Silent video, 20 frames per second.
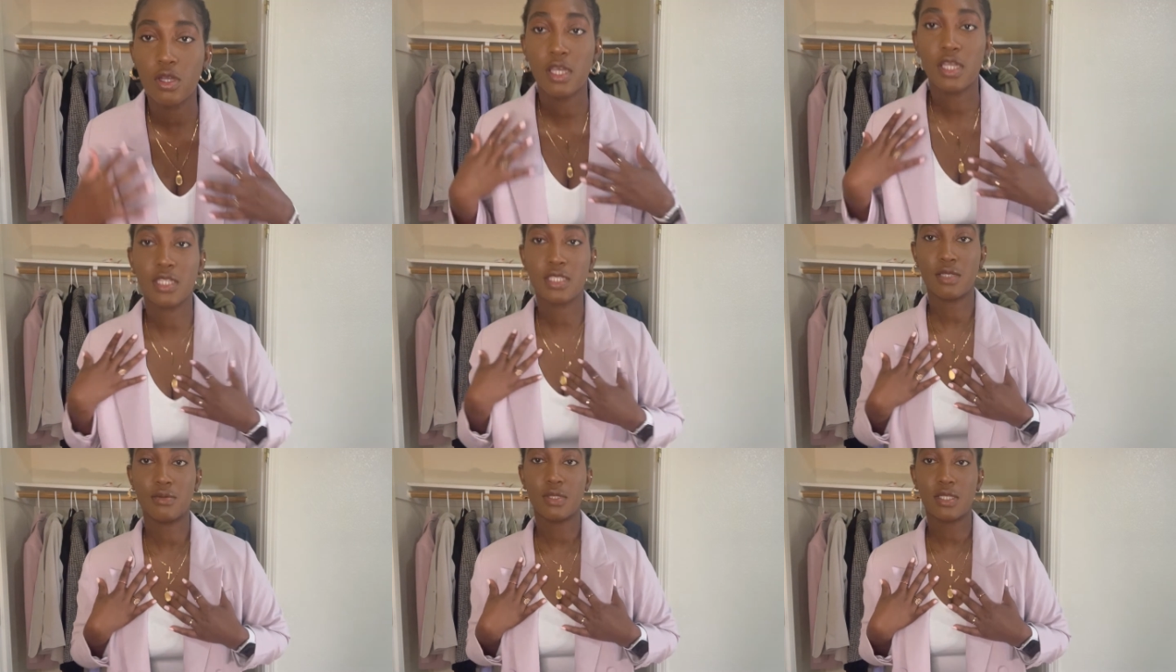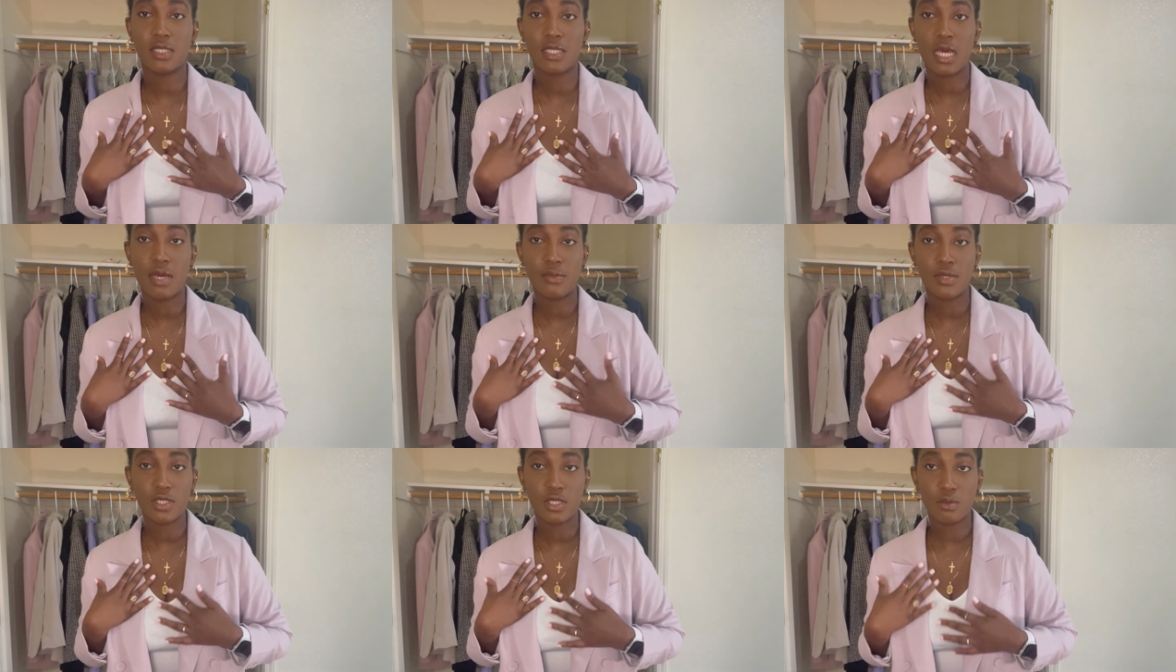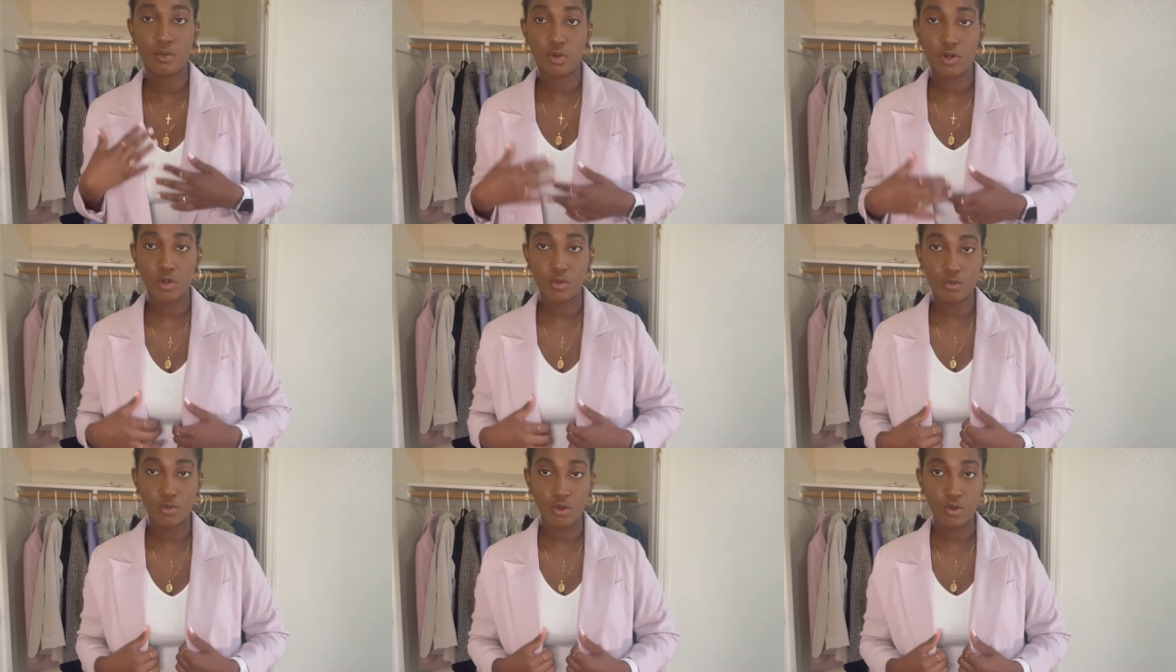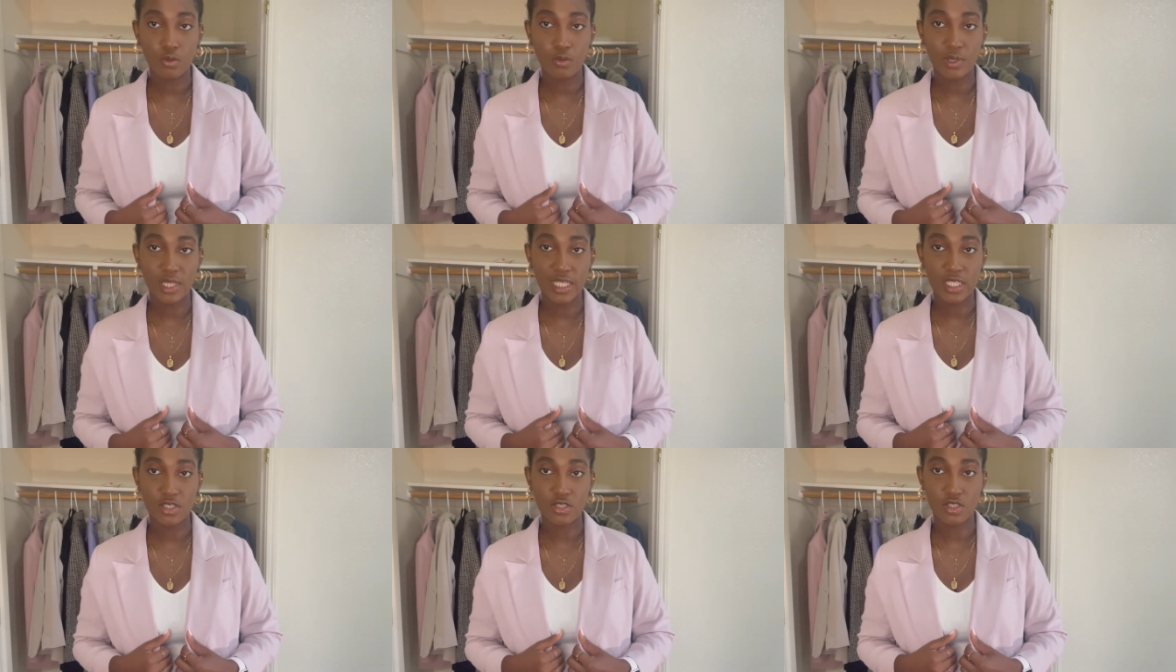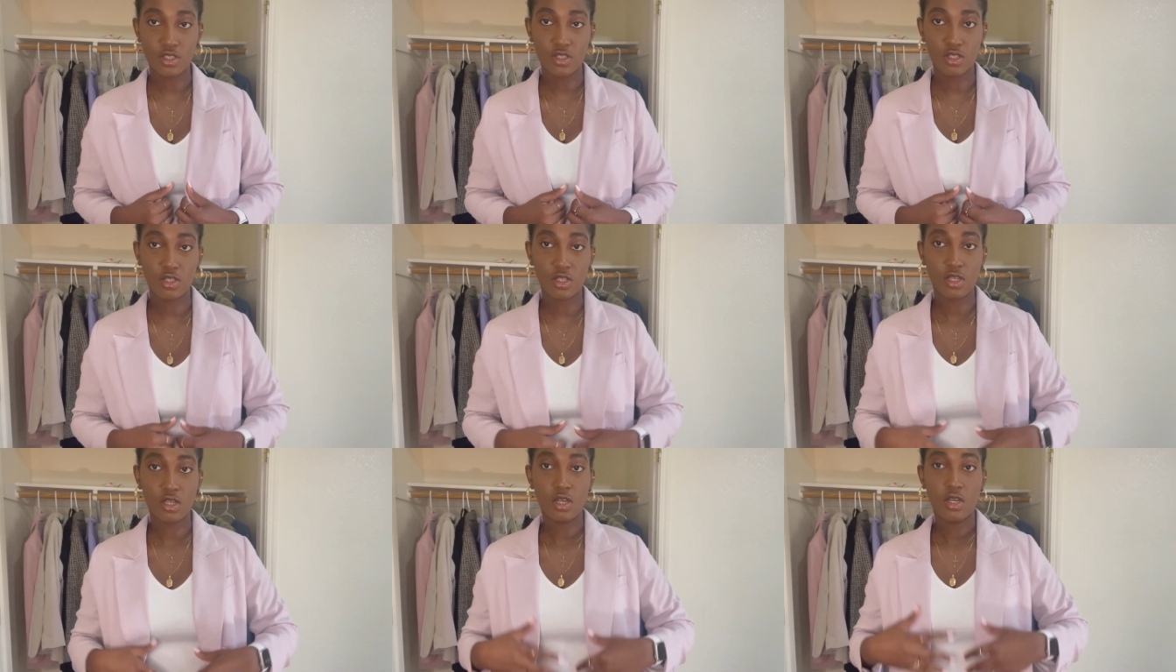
except this time it's a purple blazer